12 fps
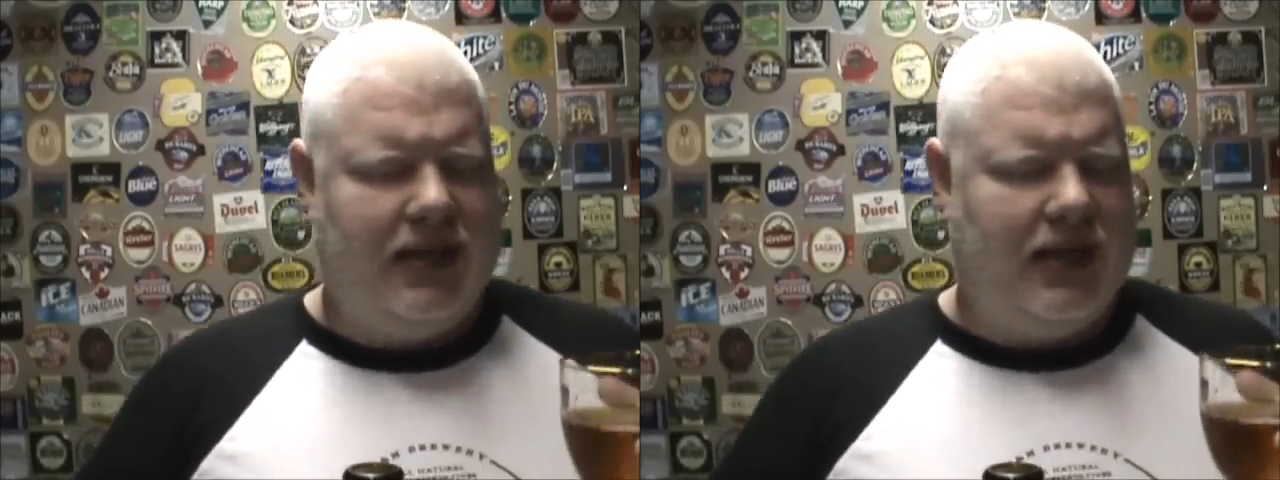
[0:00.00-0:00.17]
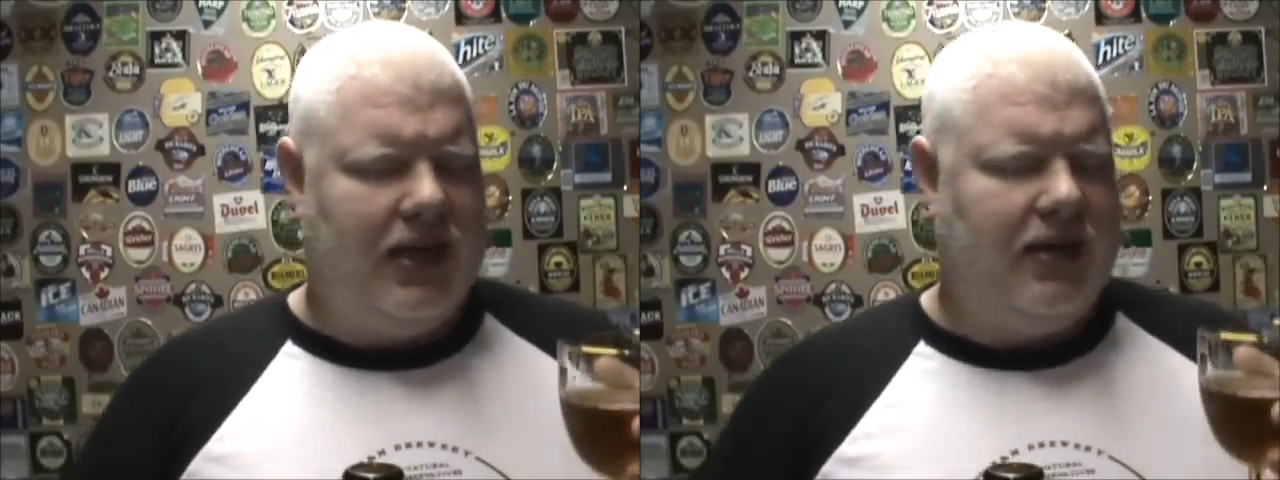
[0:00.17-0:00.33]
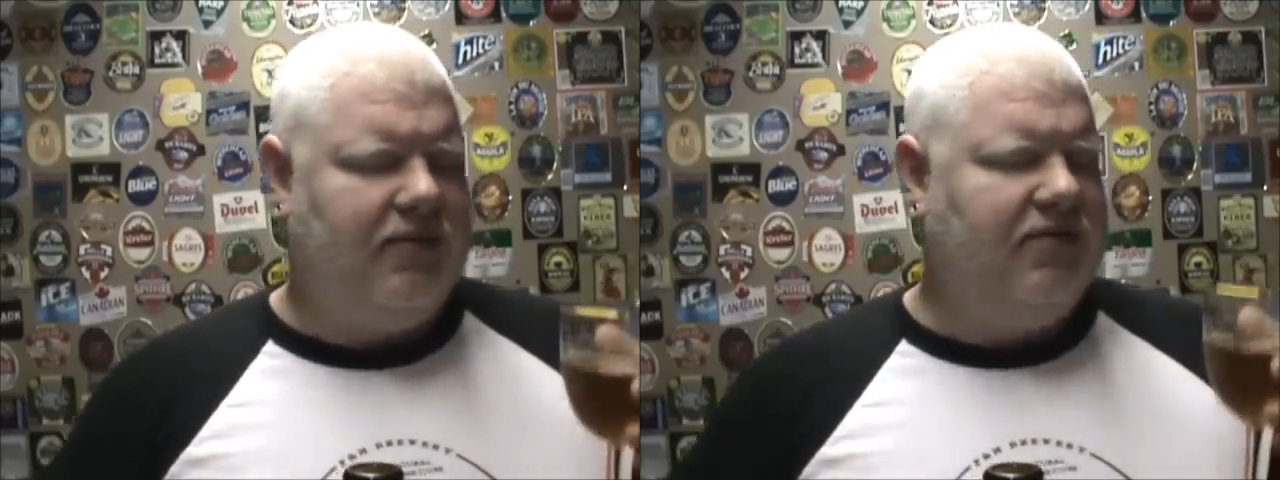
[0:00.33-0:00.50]

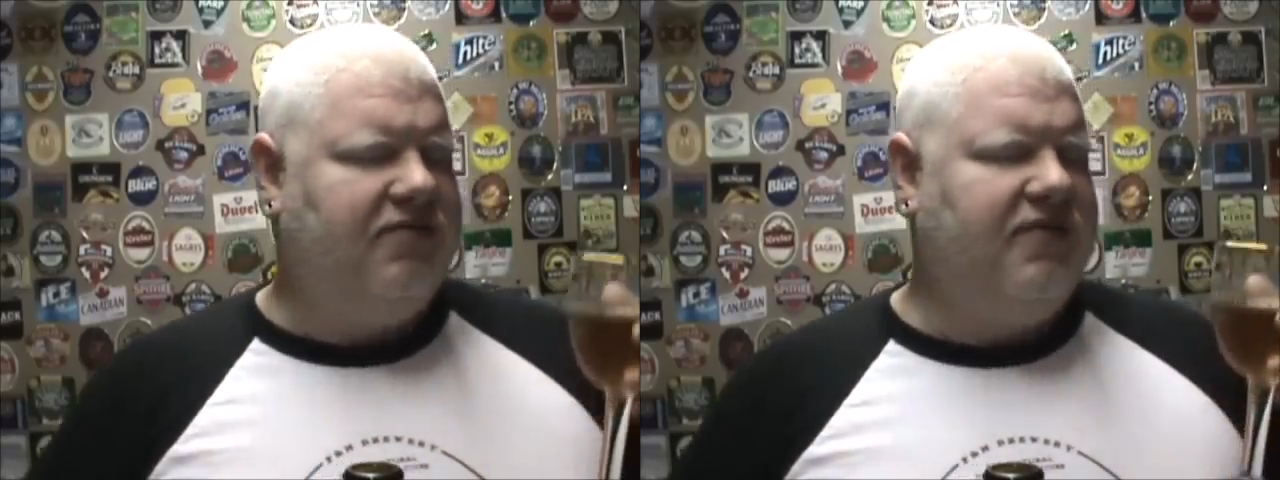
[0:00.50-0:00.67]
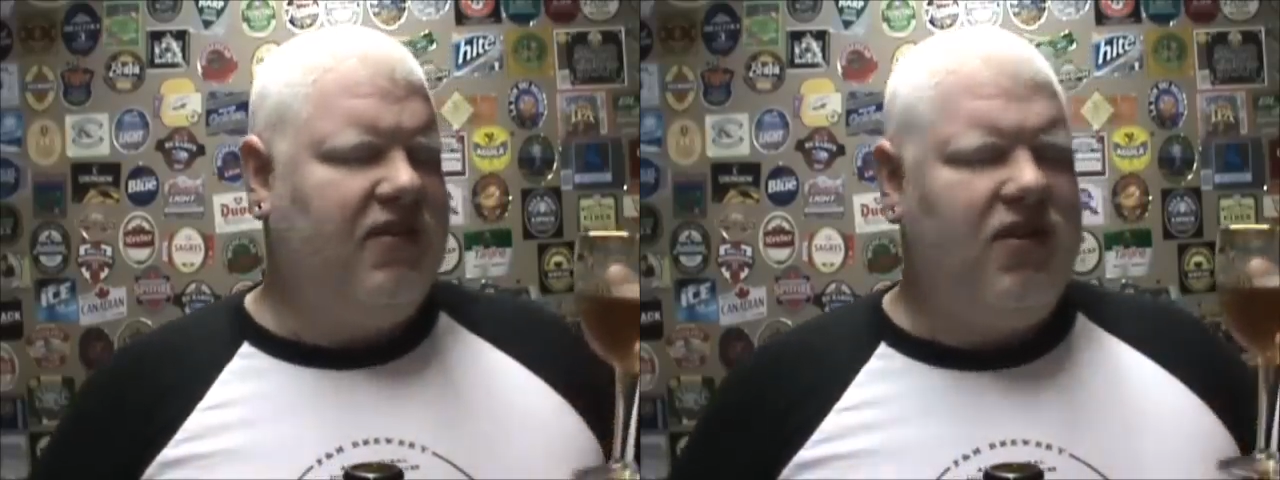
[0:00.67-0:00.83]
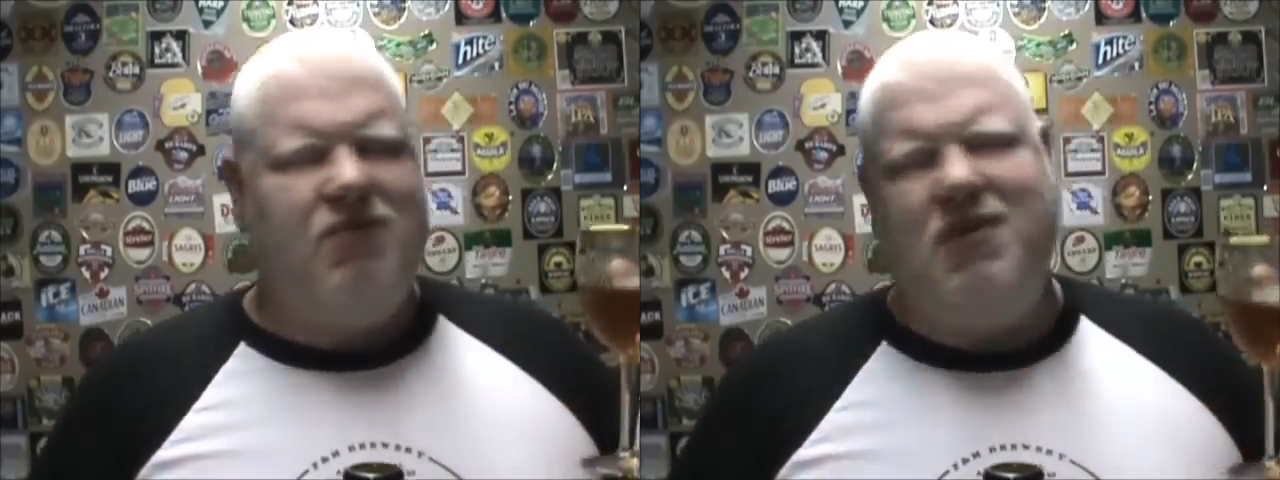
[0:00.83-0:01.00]

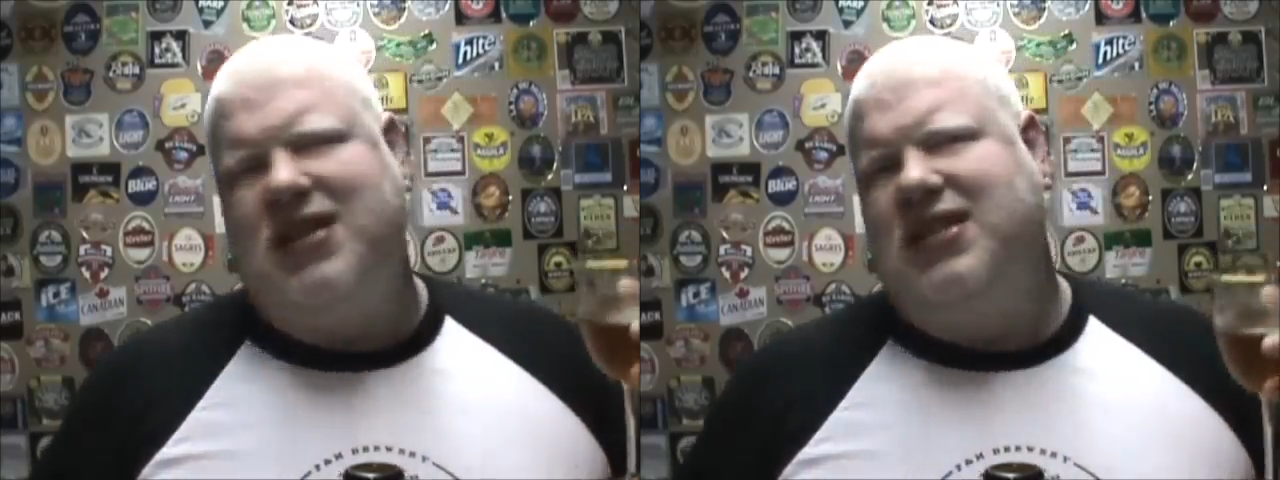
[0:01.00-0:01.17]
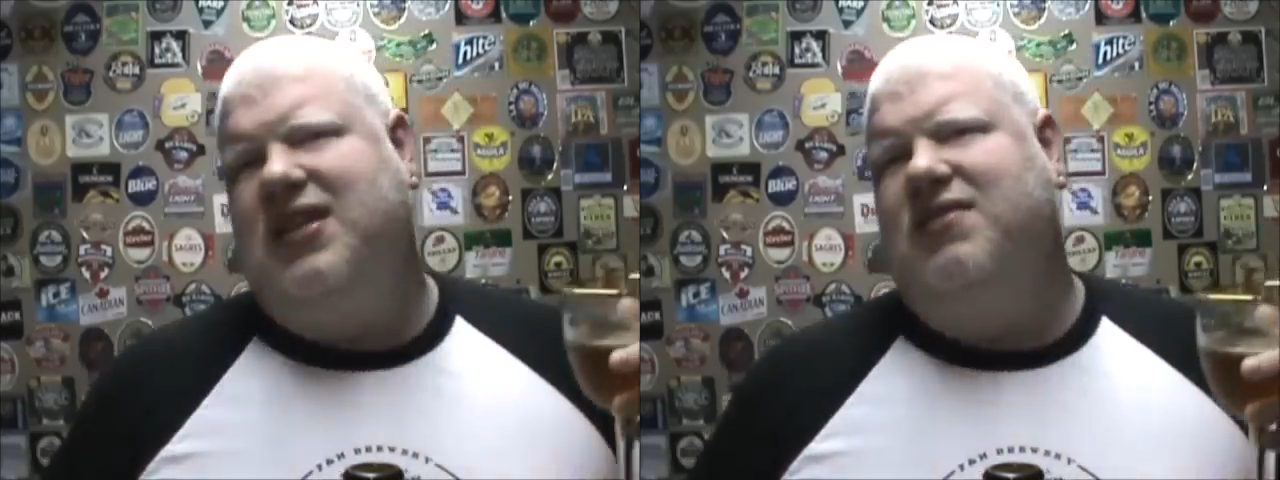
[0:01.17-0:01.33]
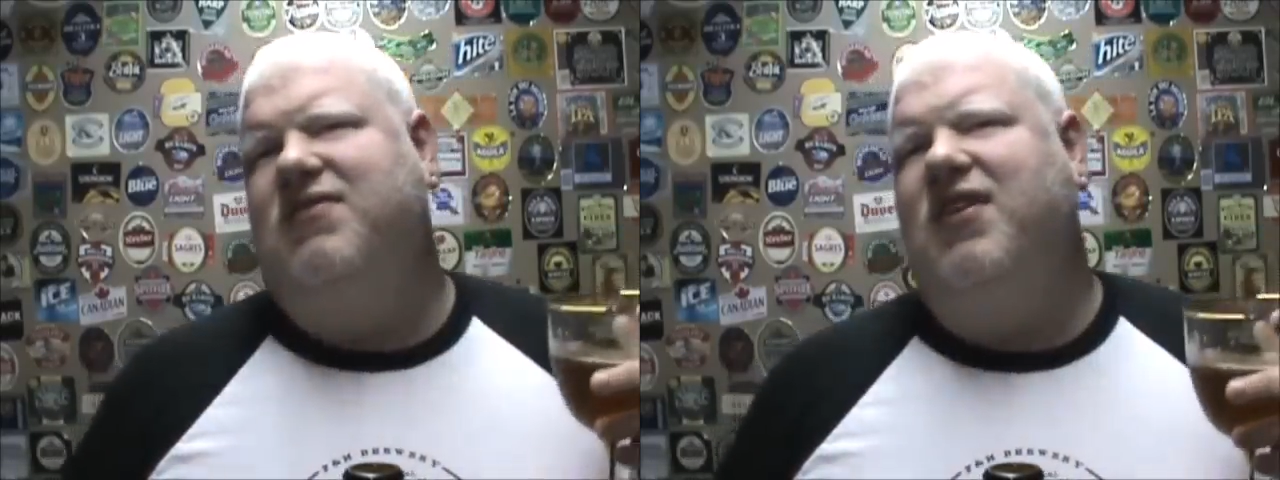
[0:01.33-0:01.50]
Very
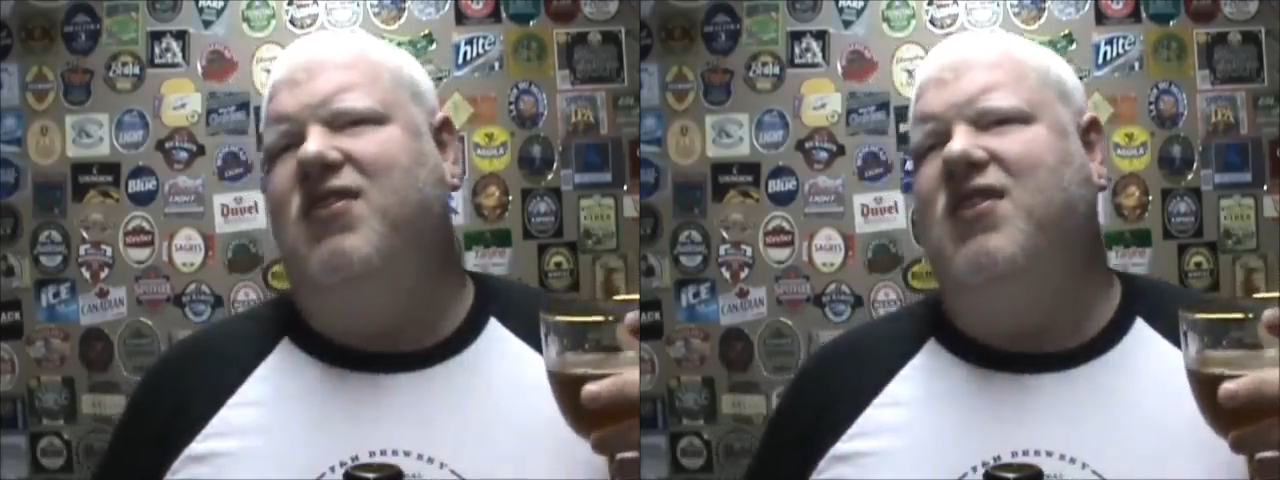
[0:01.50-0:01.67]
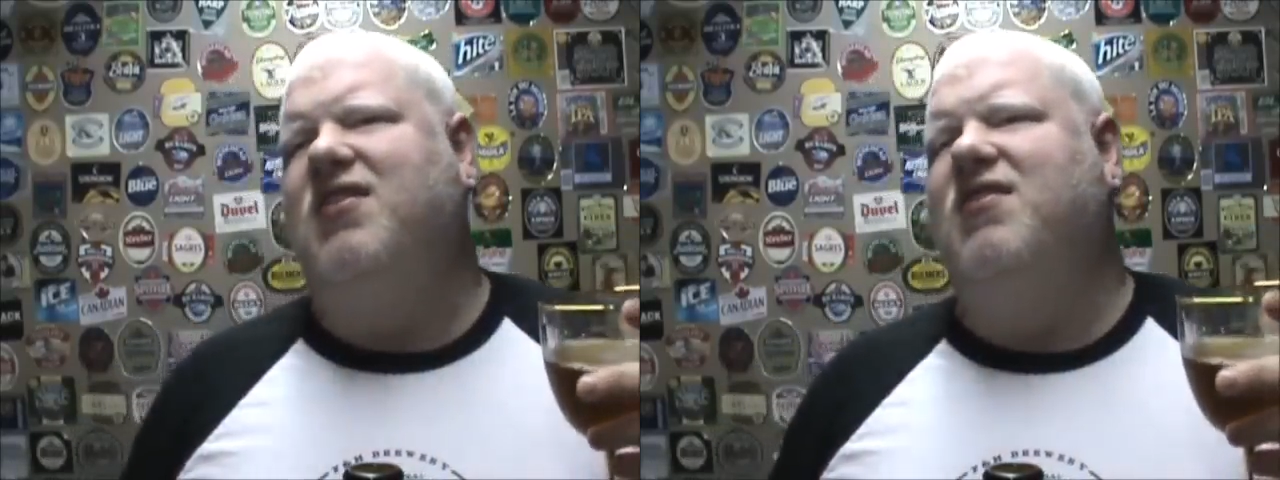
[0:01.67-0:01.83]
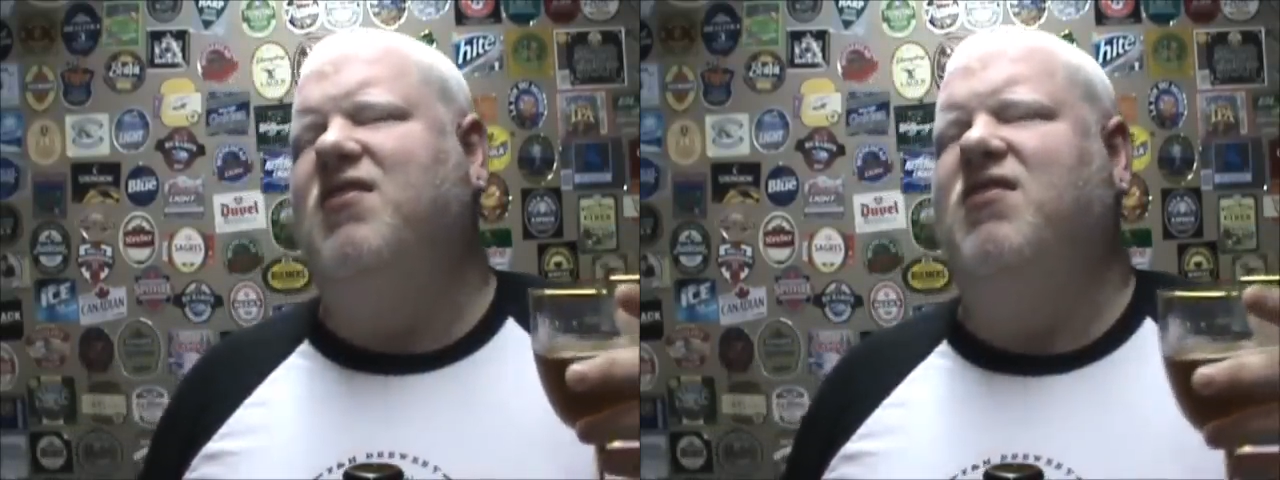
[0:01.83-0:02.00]
resiny,
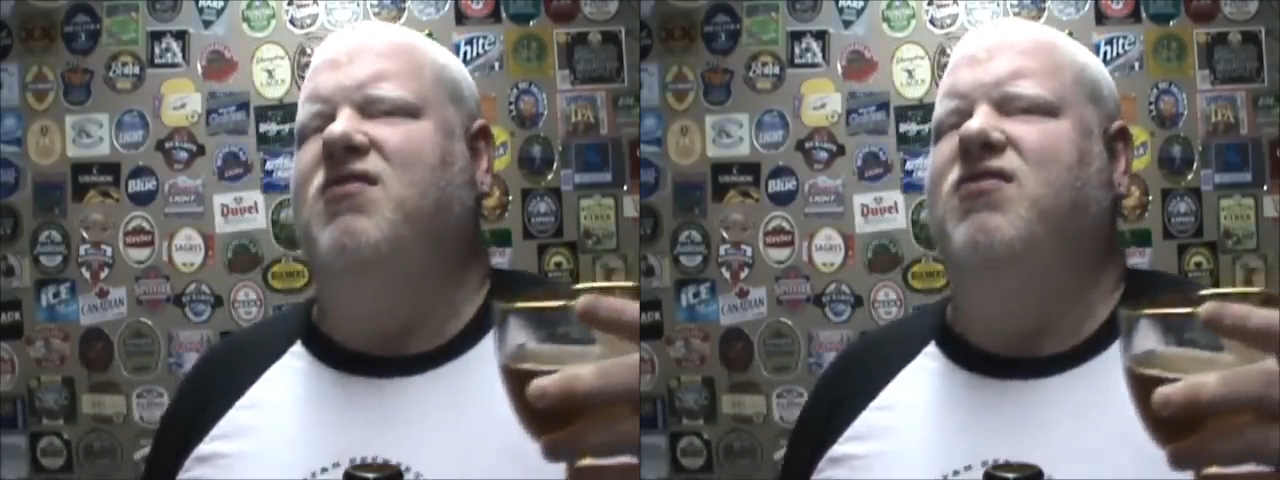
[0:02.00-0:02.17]
very,